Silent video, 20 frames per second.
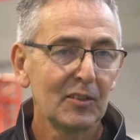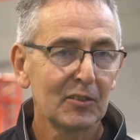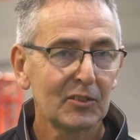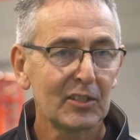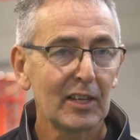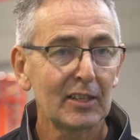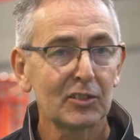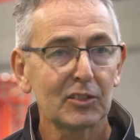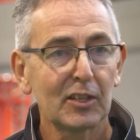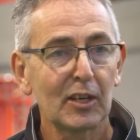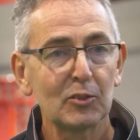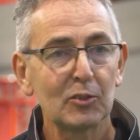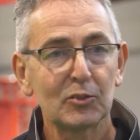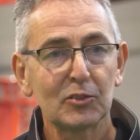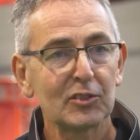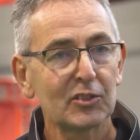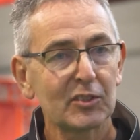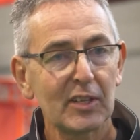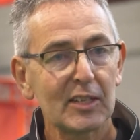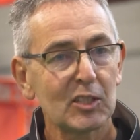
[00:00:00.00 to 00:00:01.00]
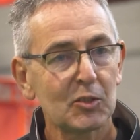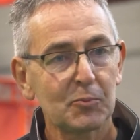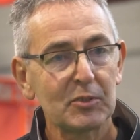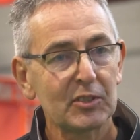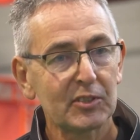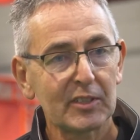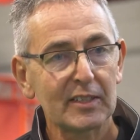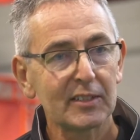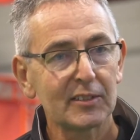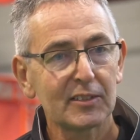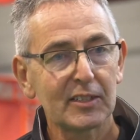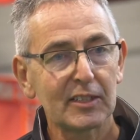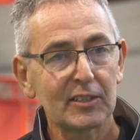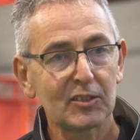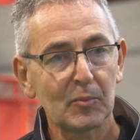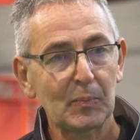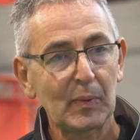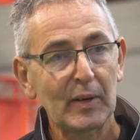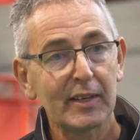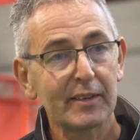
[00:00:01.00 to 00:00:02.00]
Tesco's and Sainsbury's didn't
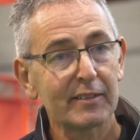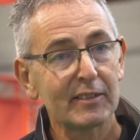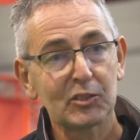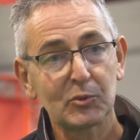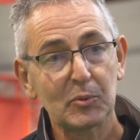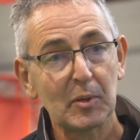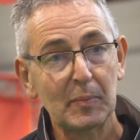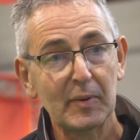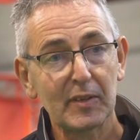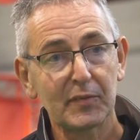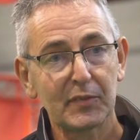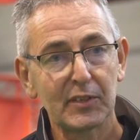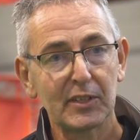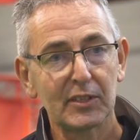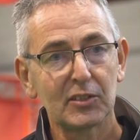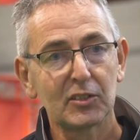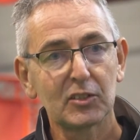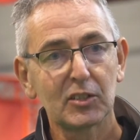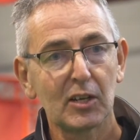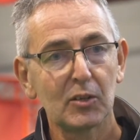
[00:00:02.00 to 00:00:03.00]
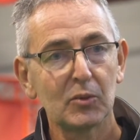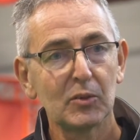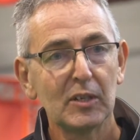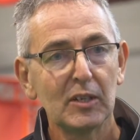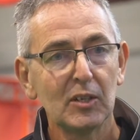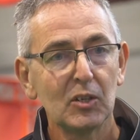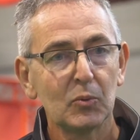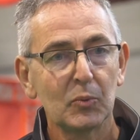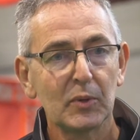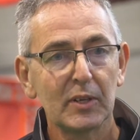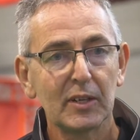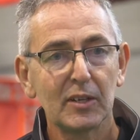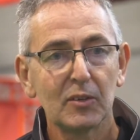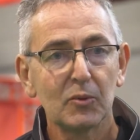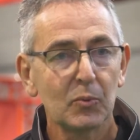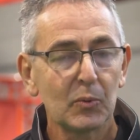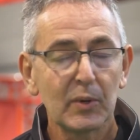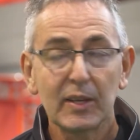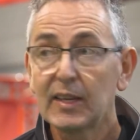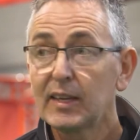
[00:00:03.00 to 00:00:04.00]
disappear into oblivion. Yeah. So
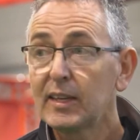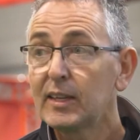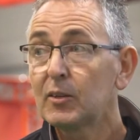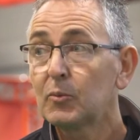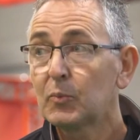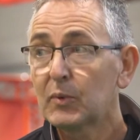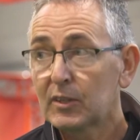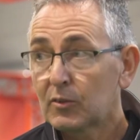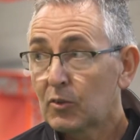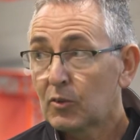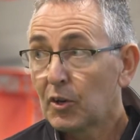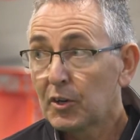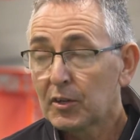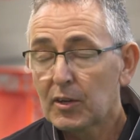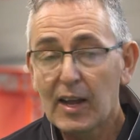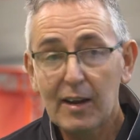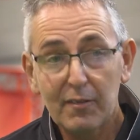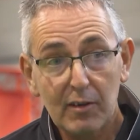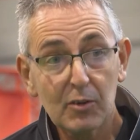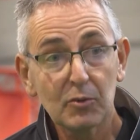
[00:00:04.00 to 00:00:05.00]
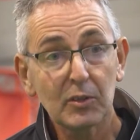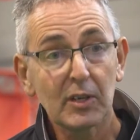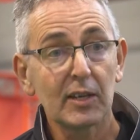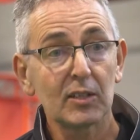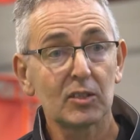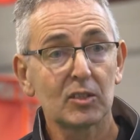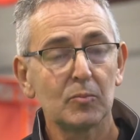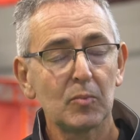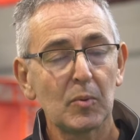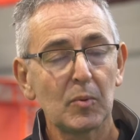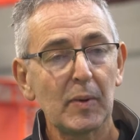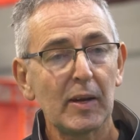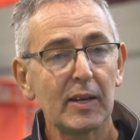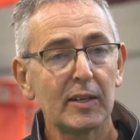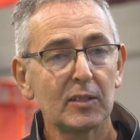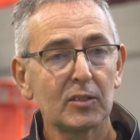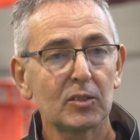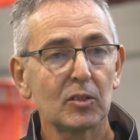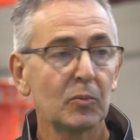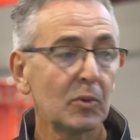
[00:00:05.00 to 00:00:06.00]
we're here, we've got our own customer
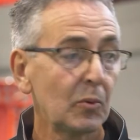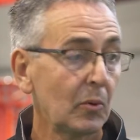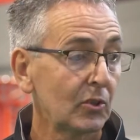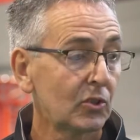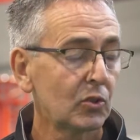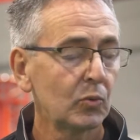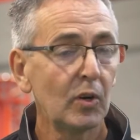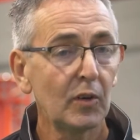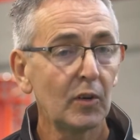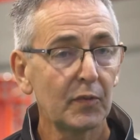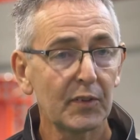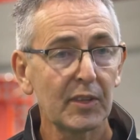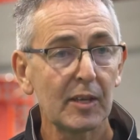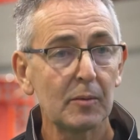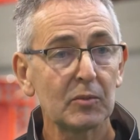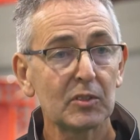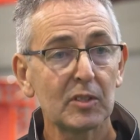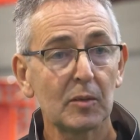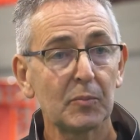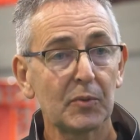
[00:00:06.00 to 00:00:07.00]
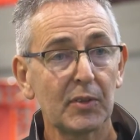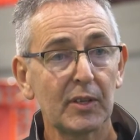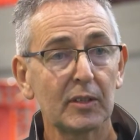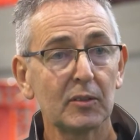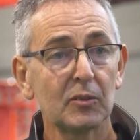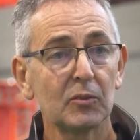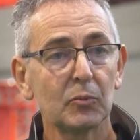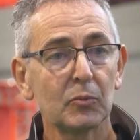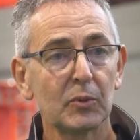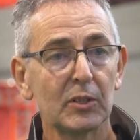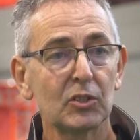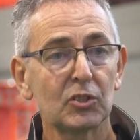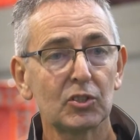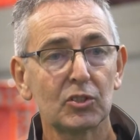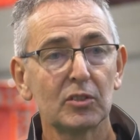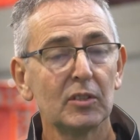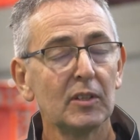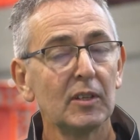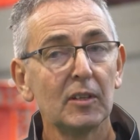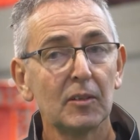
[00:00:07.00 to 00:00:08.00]
base, and we want to offer them something which
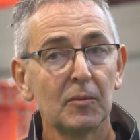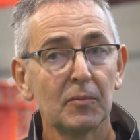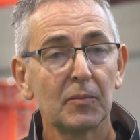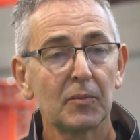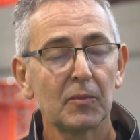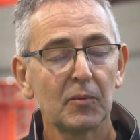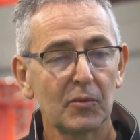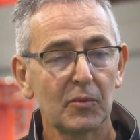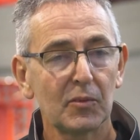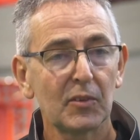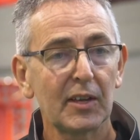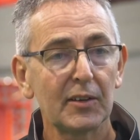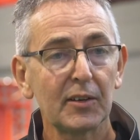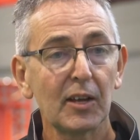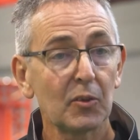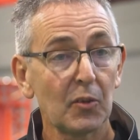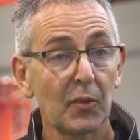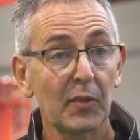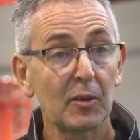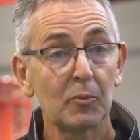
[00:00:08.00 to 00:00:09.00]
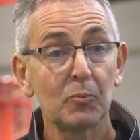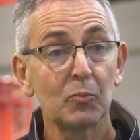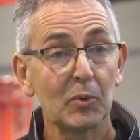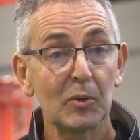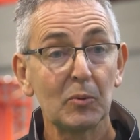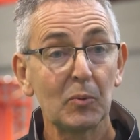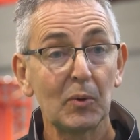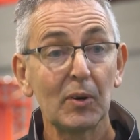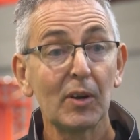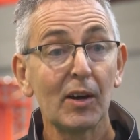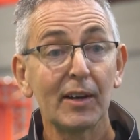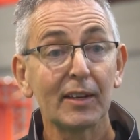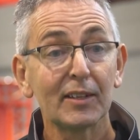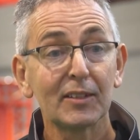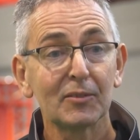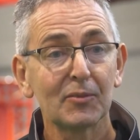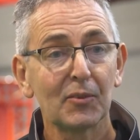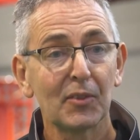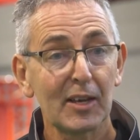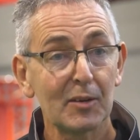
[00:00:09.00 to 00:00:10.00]
they know that we will like,
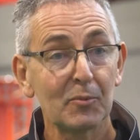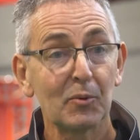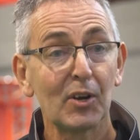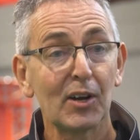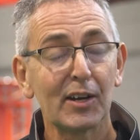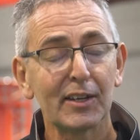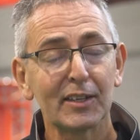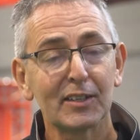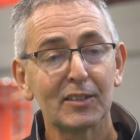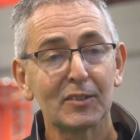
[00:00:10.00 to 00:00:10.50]
and they will like.